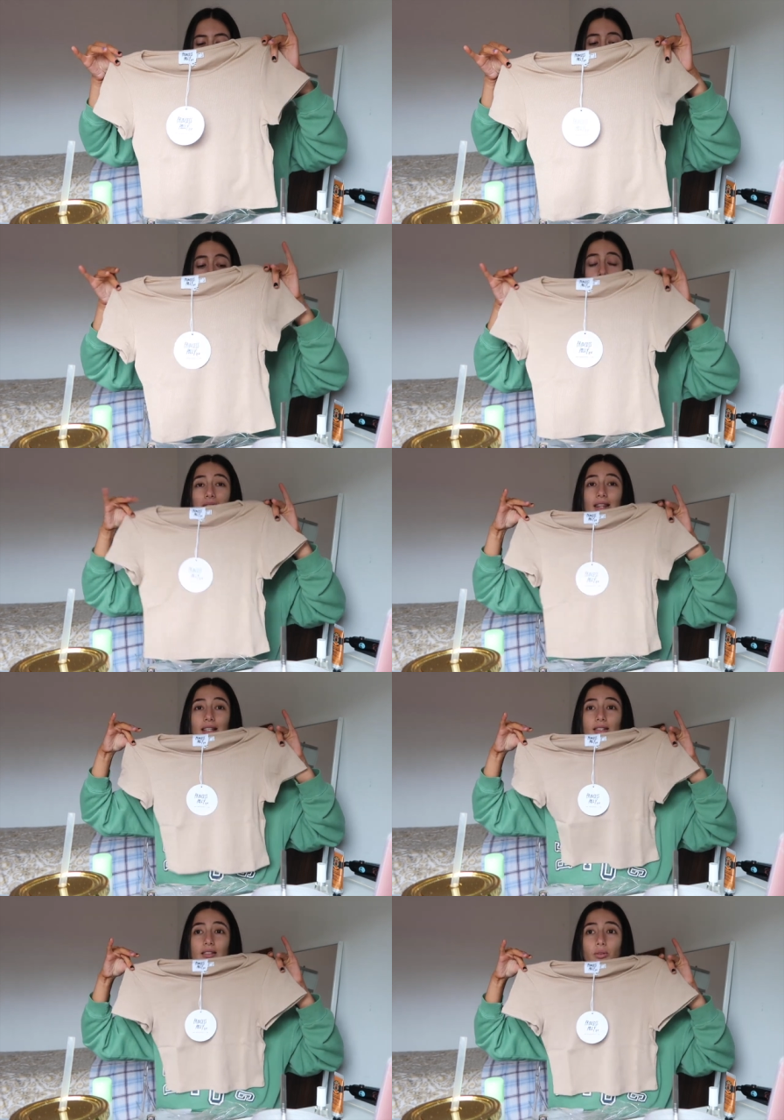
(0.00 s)
I can wear
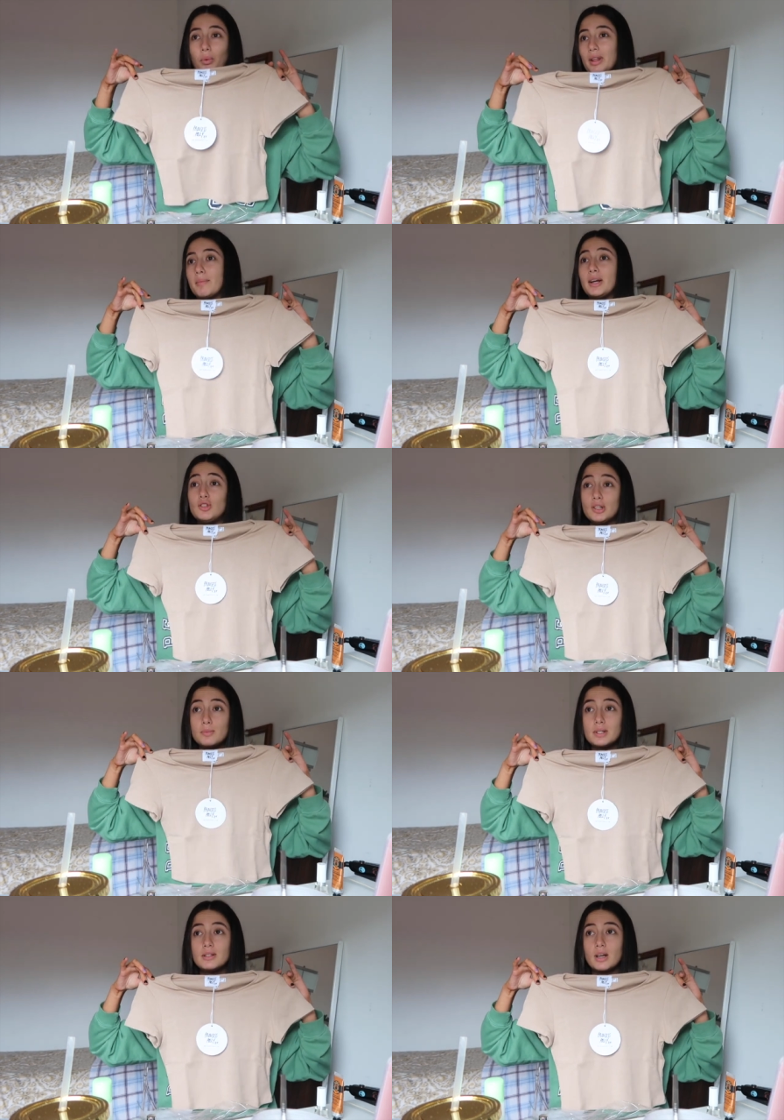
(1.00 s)
this with my
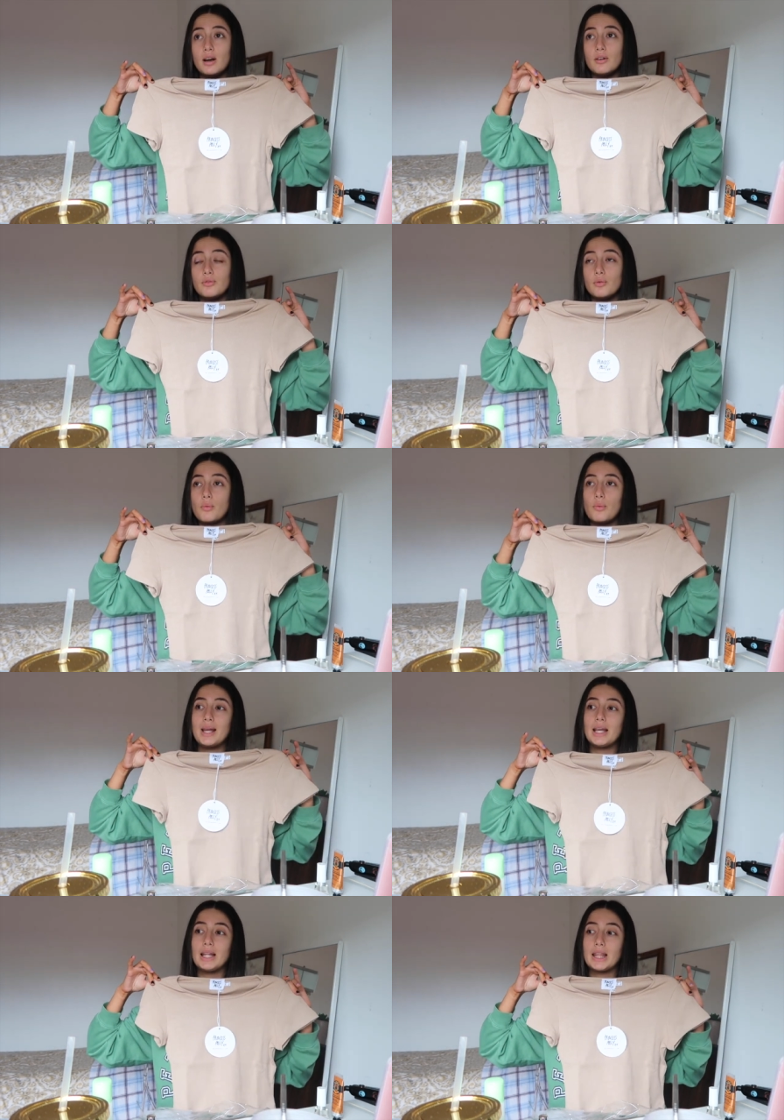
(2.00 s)
gym stuff,
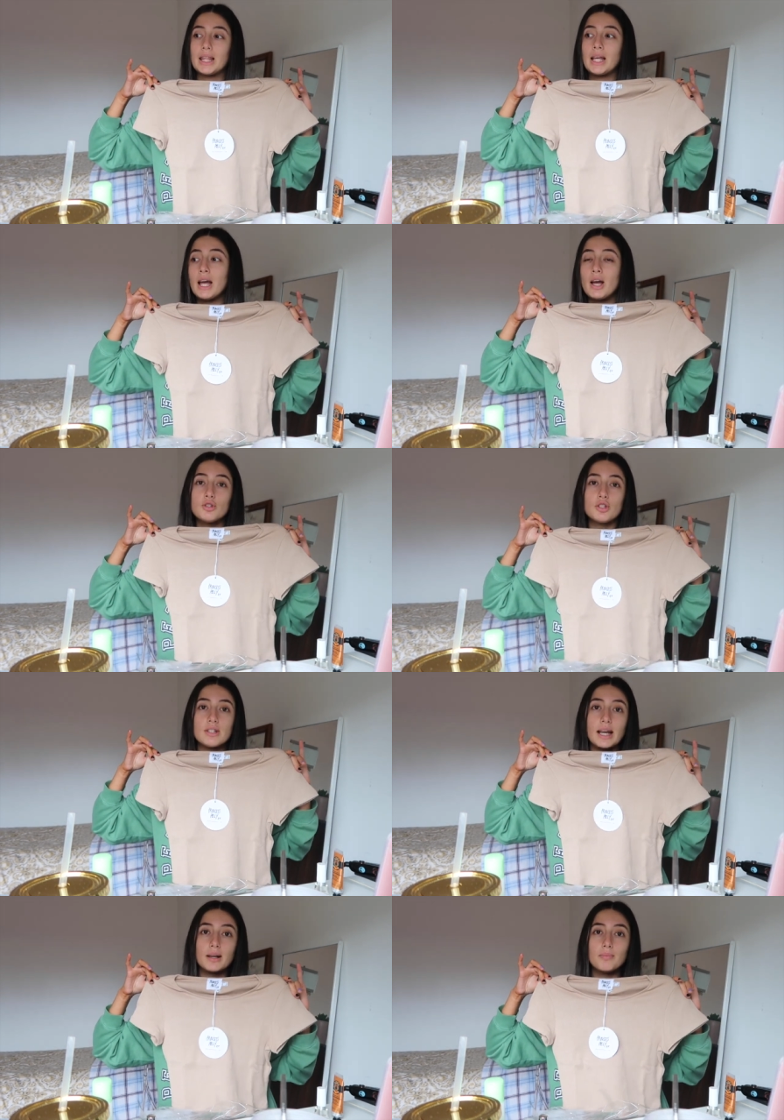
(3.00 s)
with
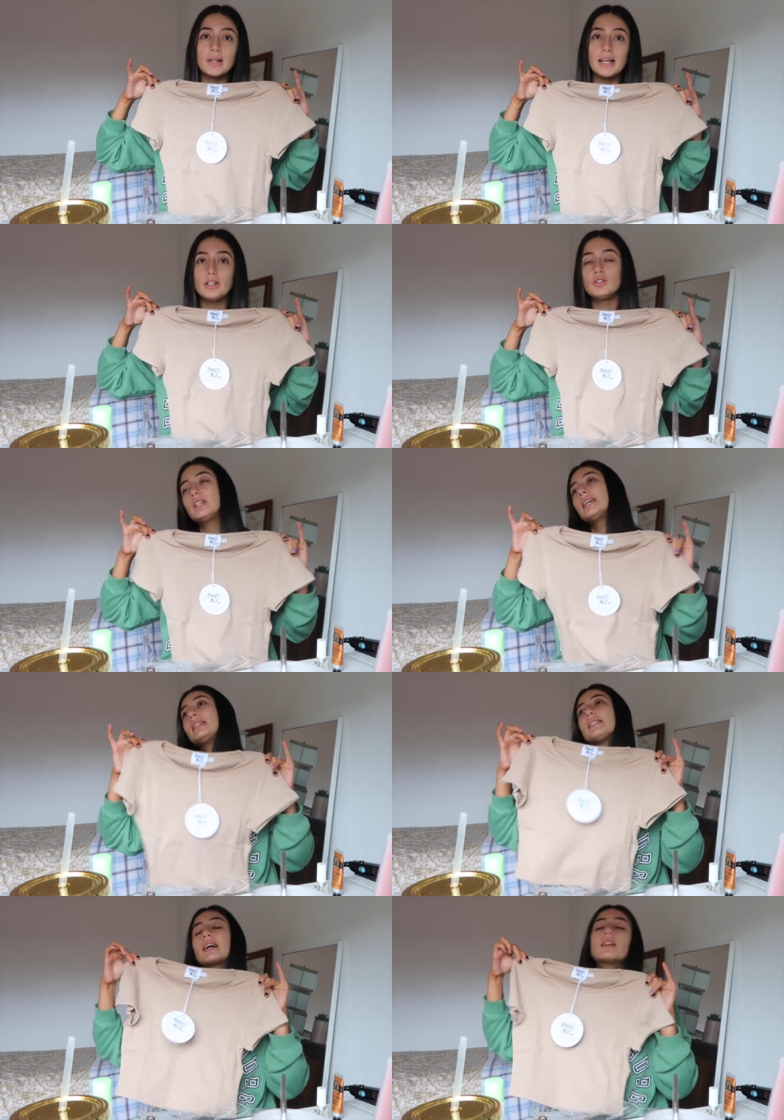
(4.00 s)
just like plain
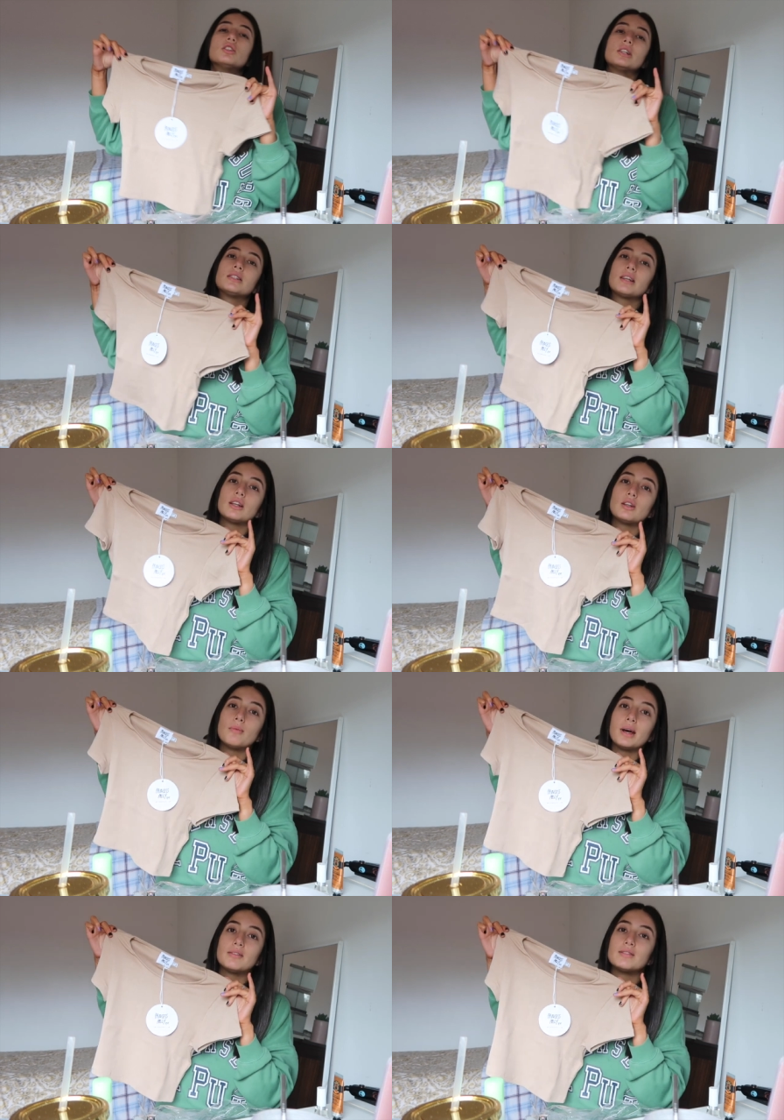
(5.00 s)
jeans like the jeans that you
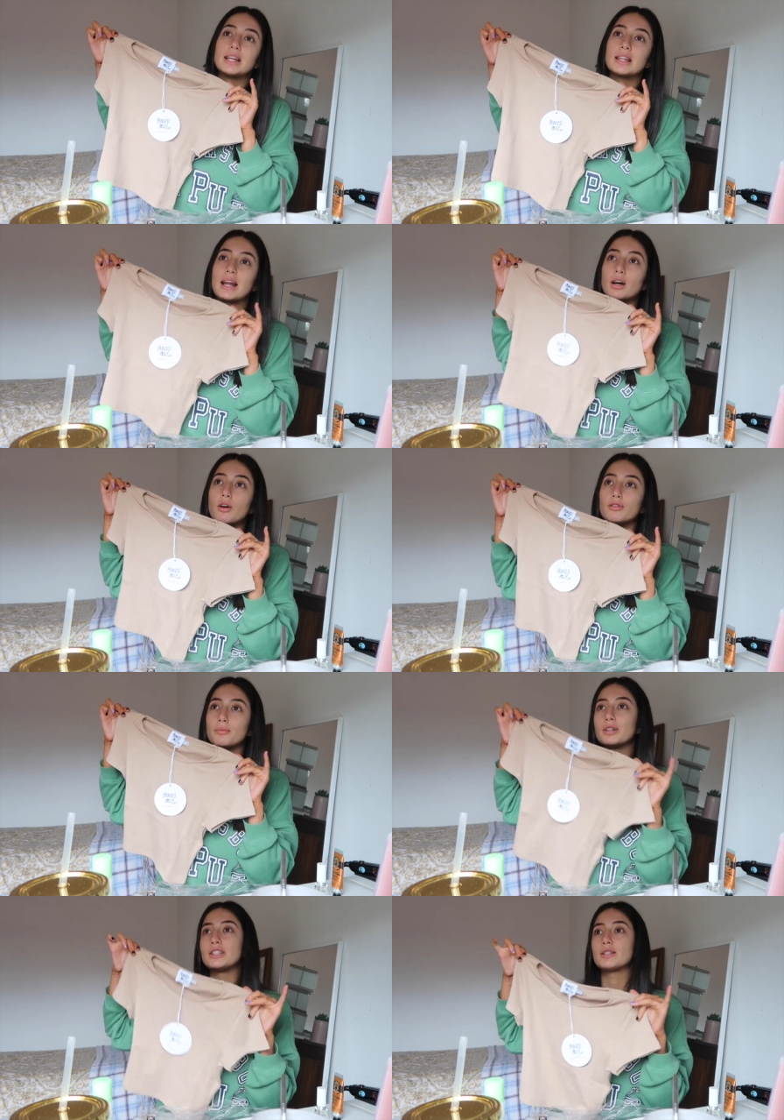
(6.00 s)
might have seen that I got
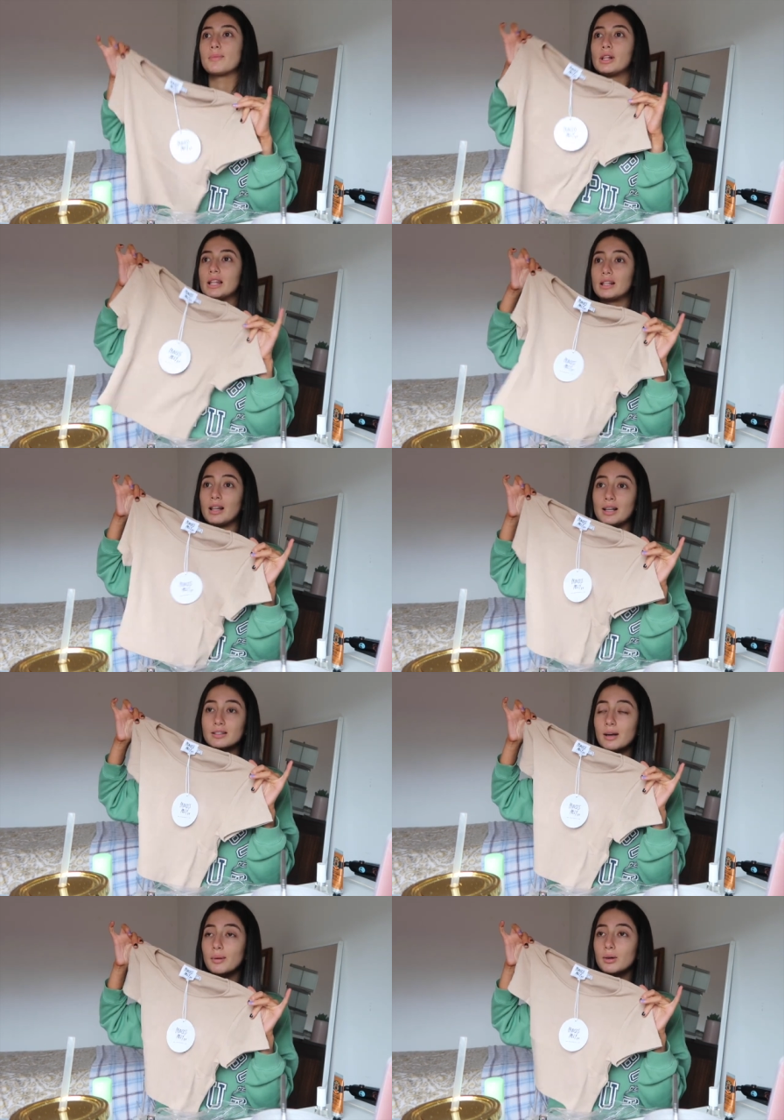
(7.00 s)
from Princess Polly the
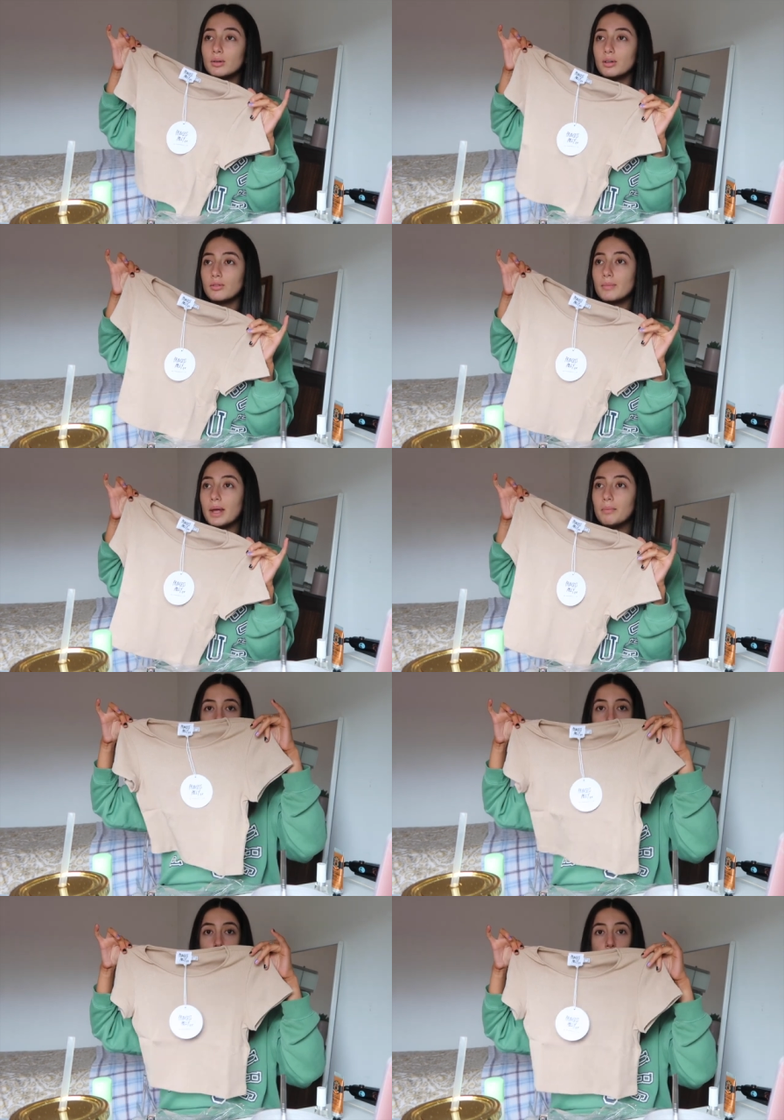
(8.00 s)
last time I ordered from them
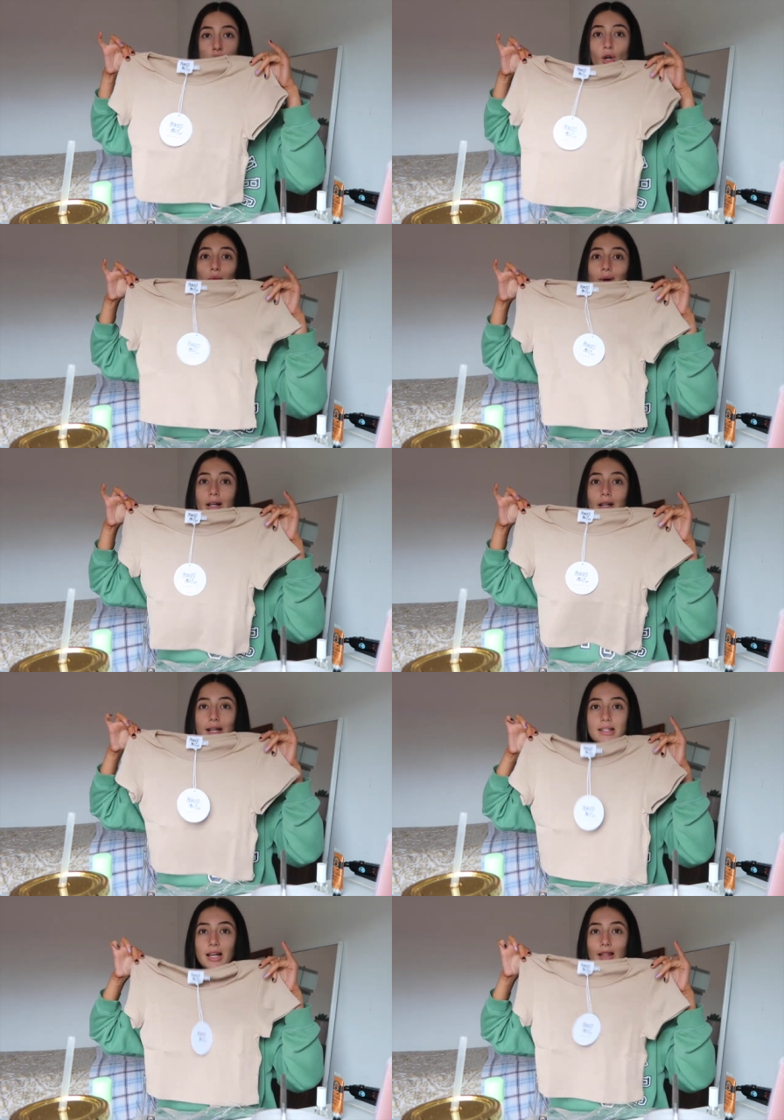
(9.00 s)
it would go so well
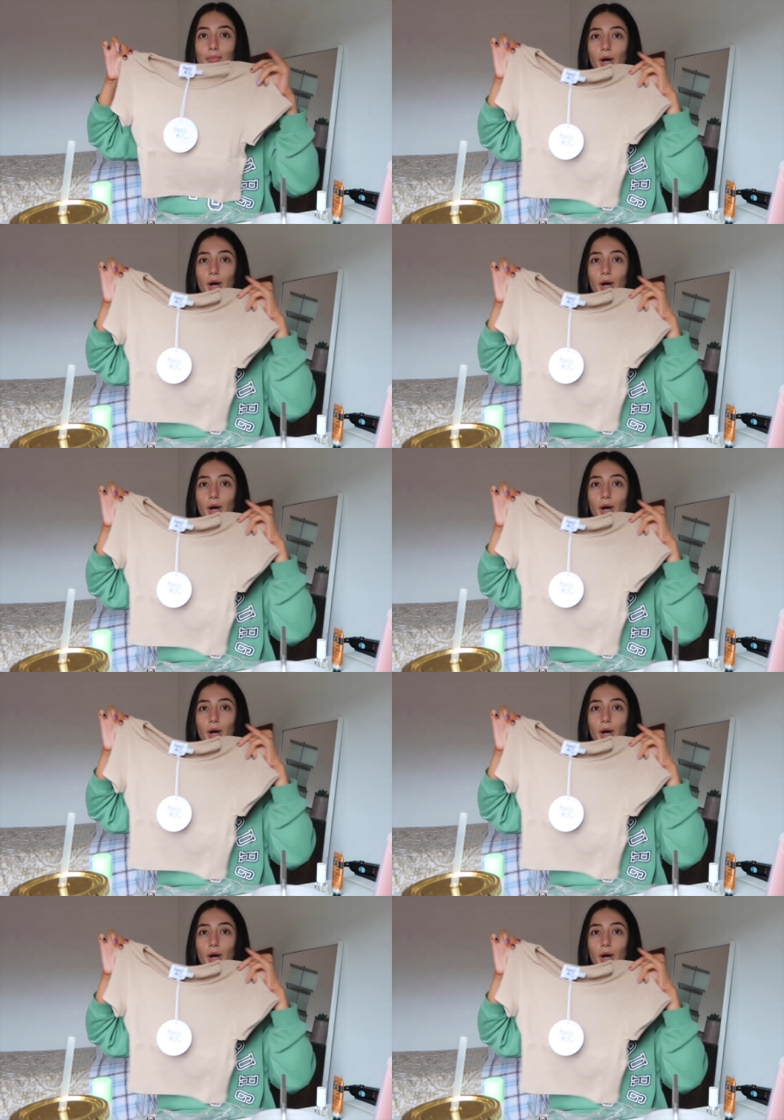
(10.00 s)
it's like the